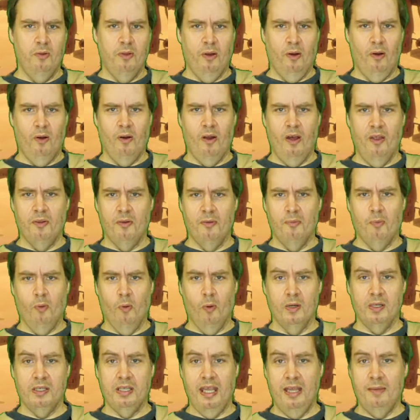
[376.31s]
There are other
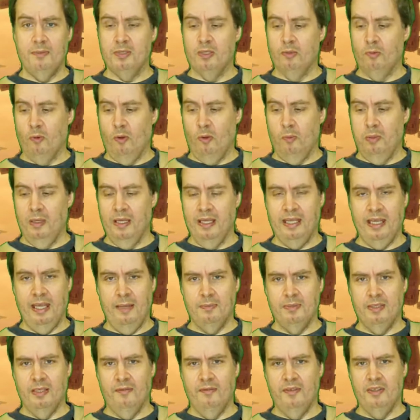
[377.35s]
board games and role-playing
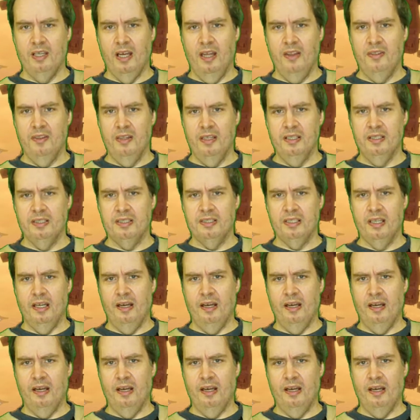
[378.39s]
games that have done this.